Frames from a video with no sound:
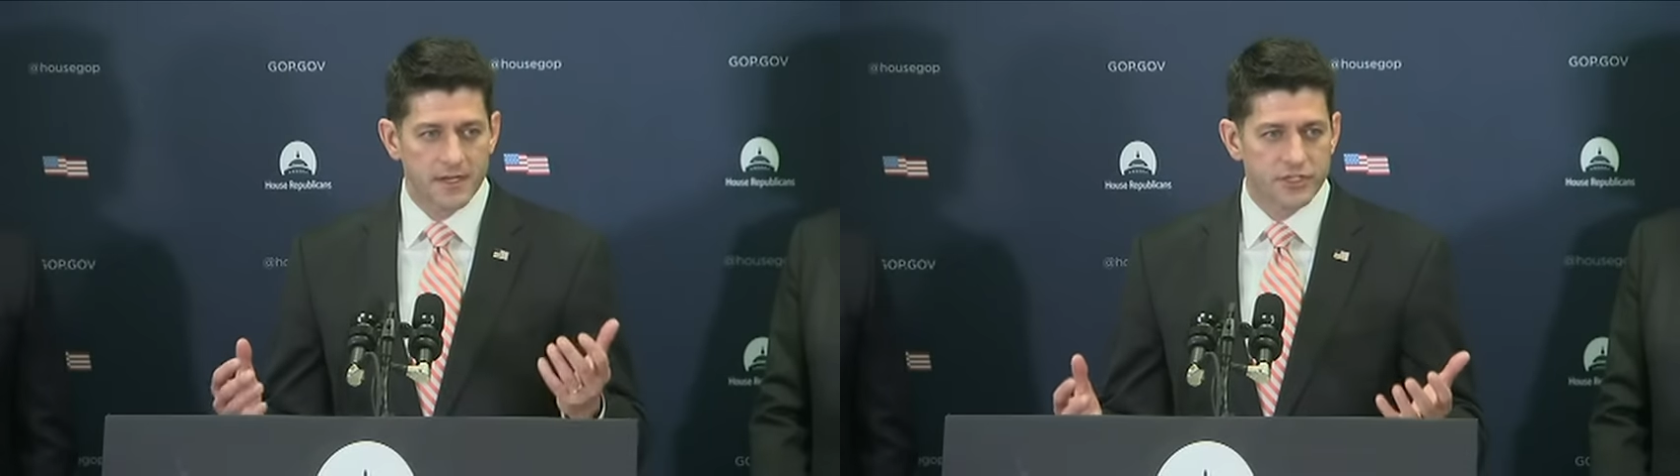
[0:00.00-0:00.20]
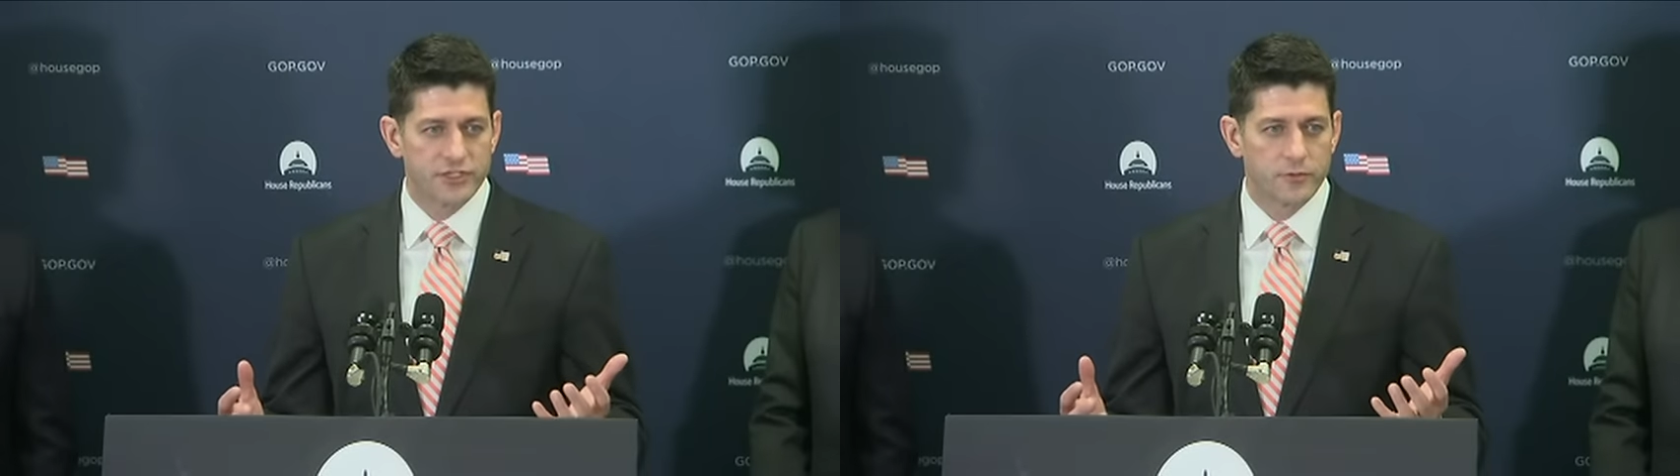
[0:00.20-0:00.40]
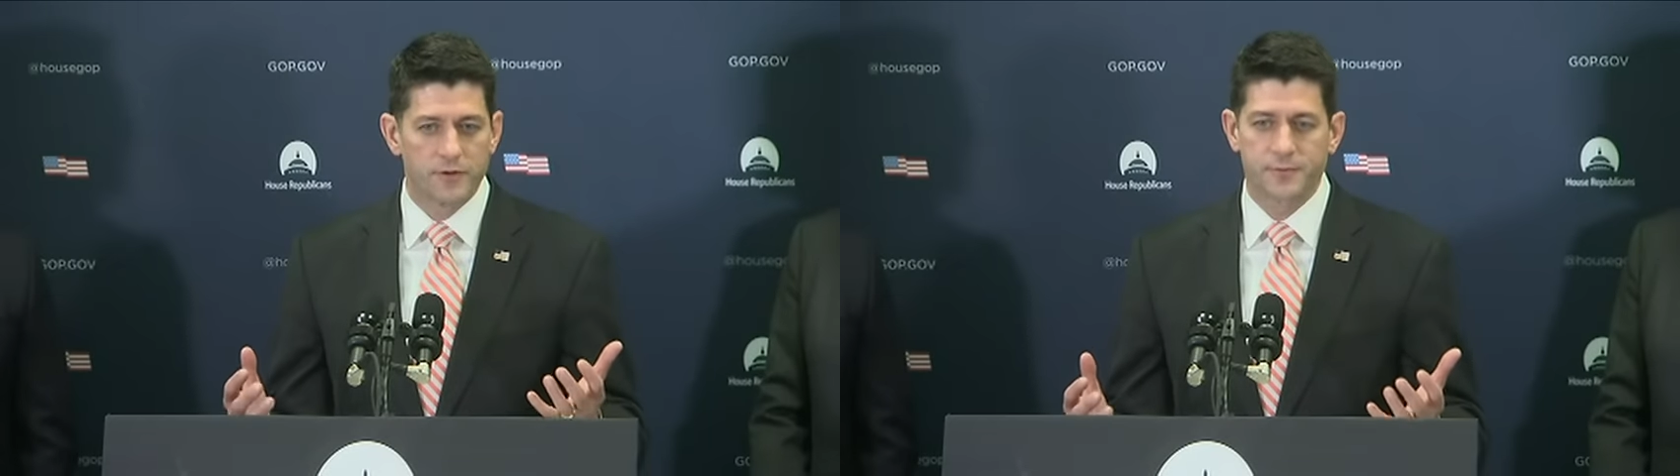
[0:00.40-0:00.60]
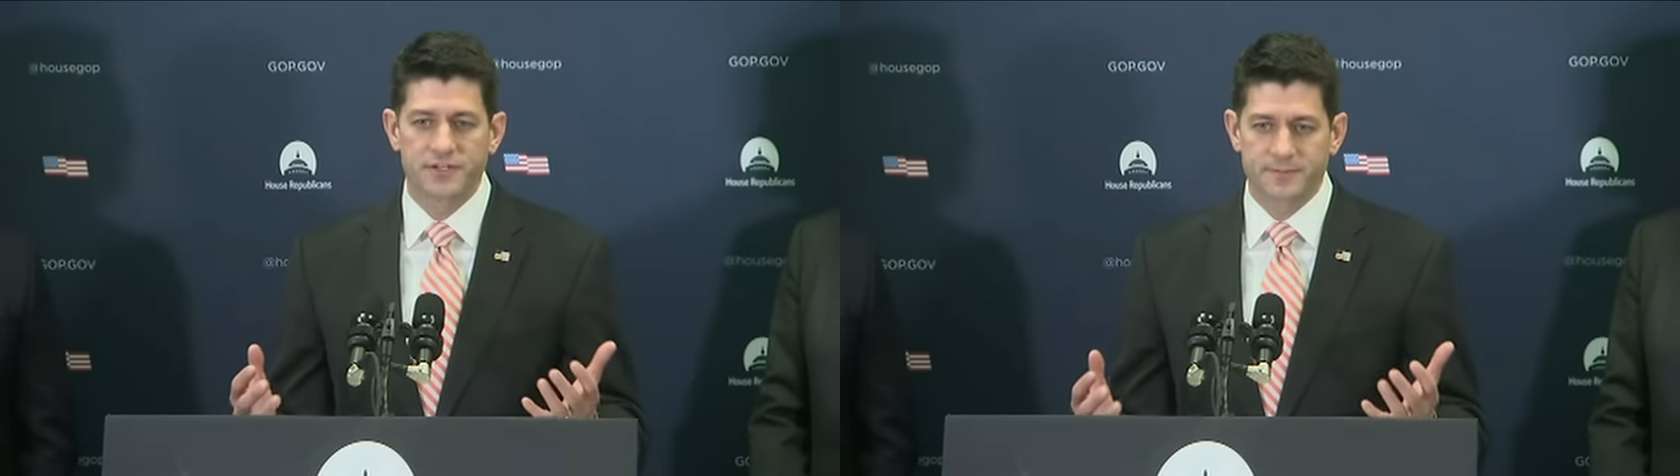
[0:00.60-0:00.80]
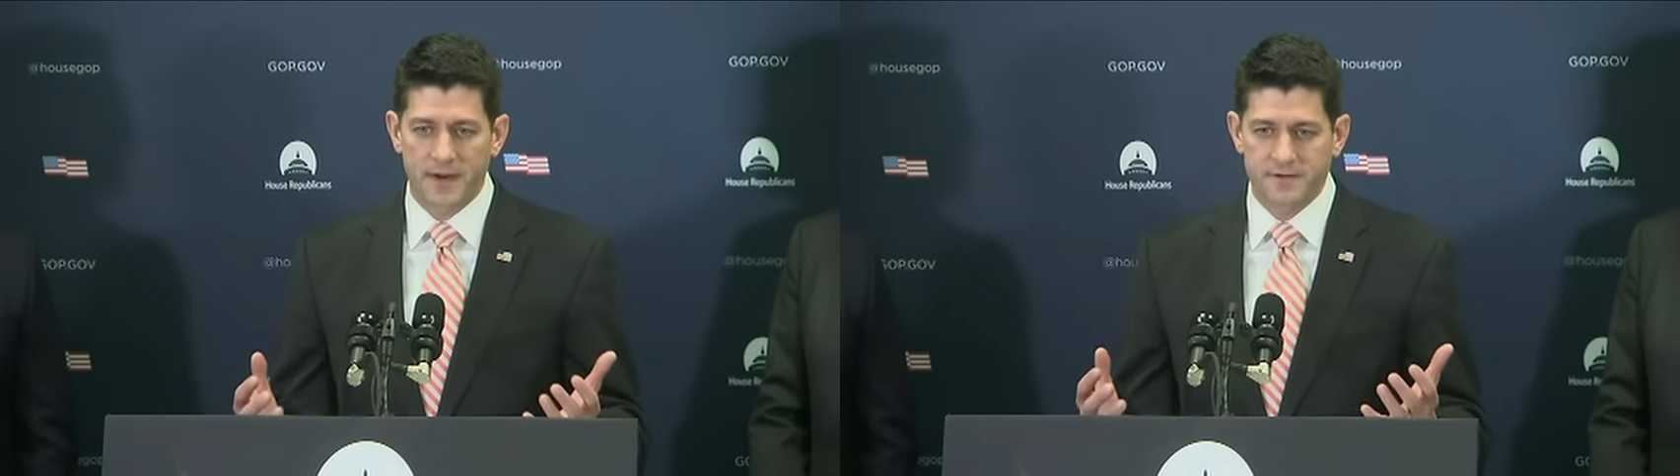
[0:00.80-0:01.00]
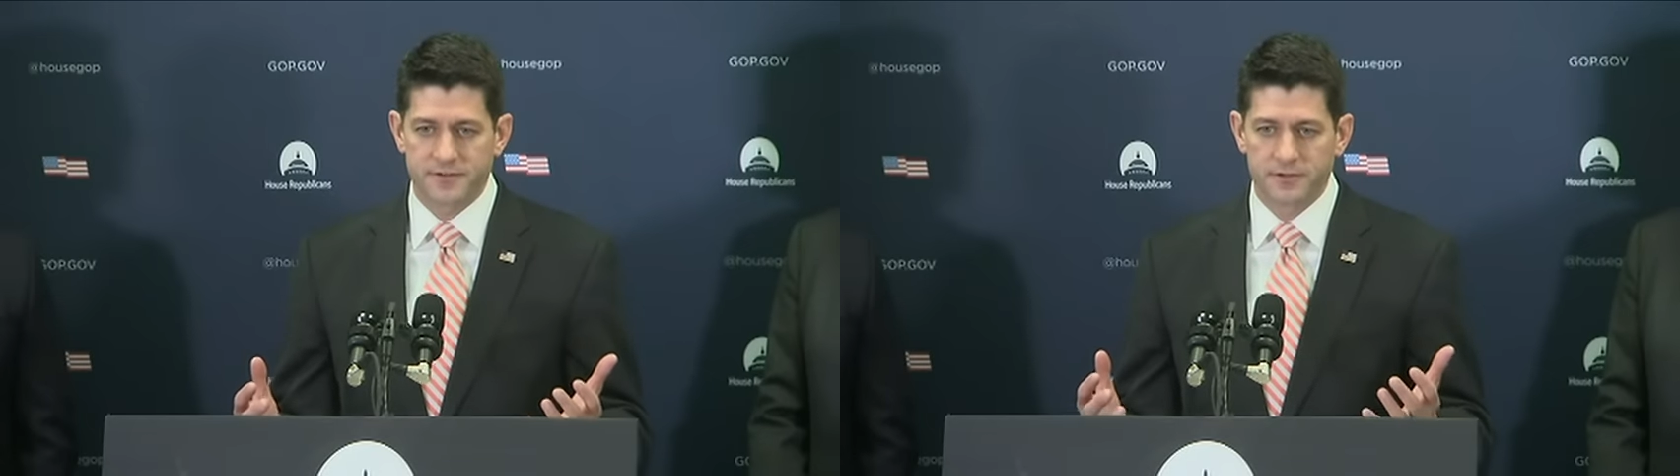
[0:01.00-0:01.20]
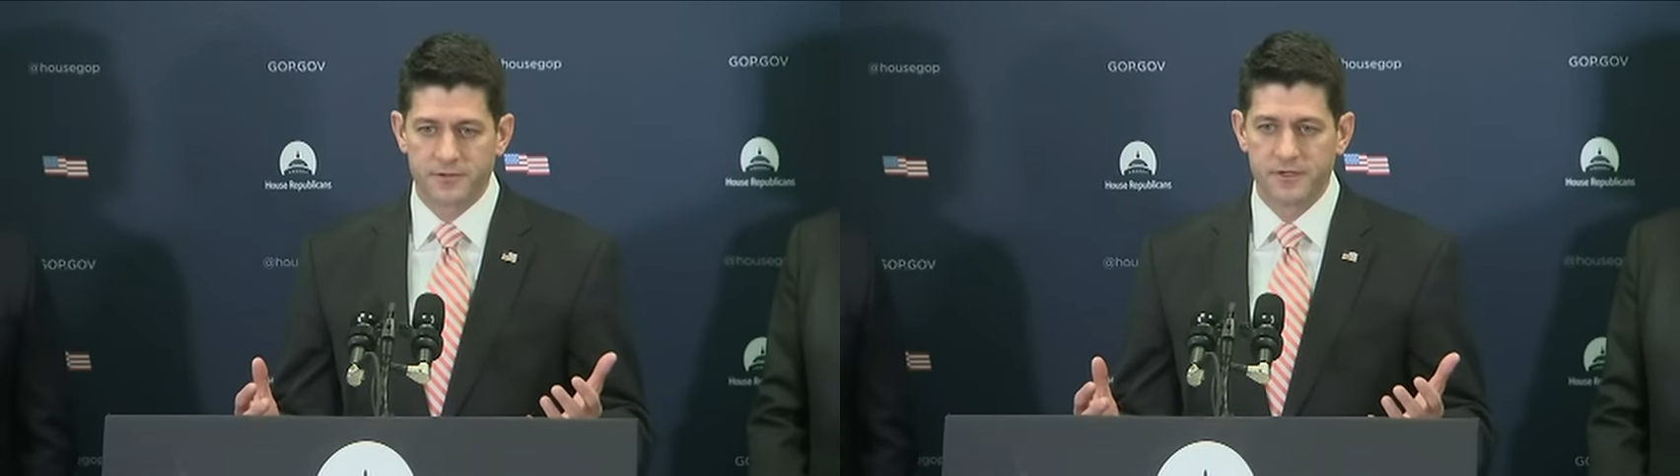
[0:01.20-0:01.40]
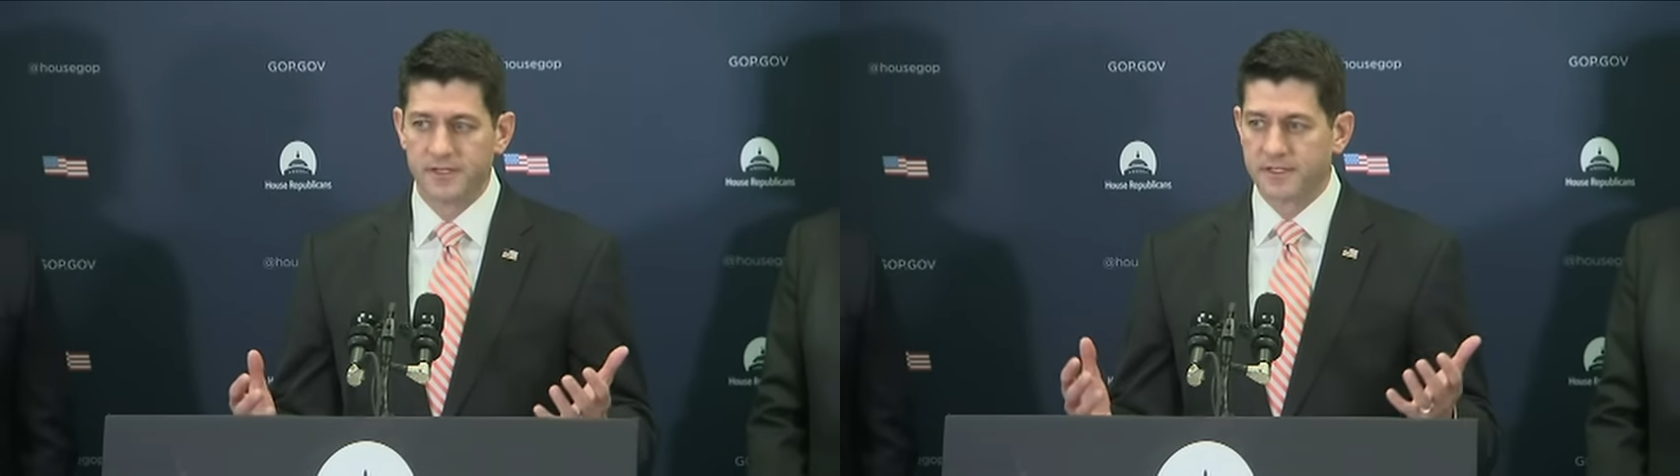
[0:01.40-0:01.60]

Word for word: issue with respect to